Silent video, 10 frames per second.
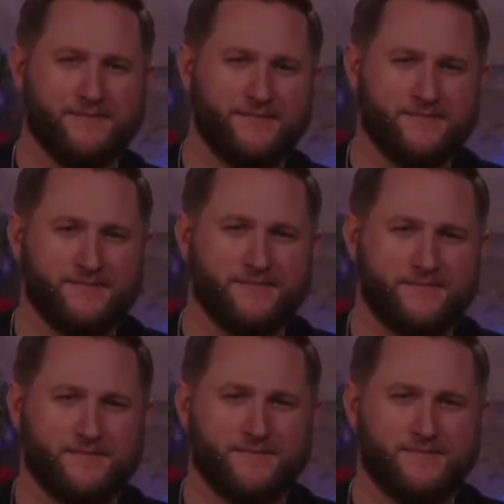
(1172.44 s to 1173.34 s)

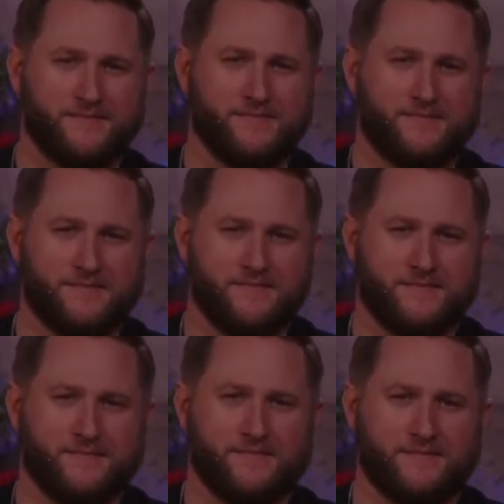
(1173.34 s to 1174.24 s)
(silence)